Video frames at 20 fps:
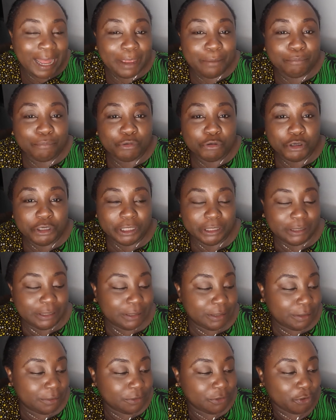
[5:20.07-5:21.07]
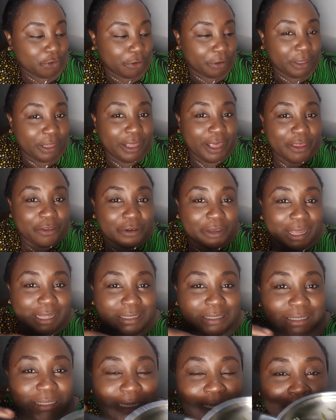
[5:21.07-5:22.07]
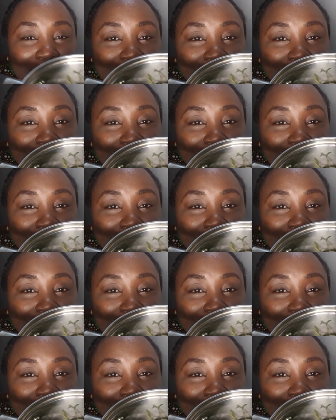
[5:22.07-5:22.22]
brewed it. So here you can see,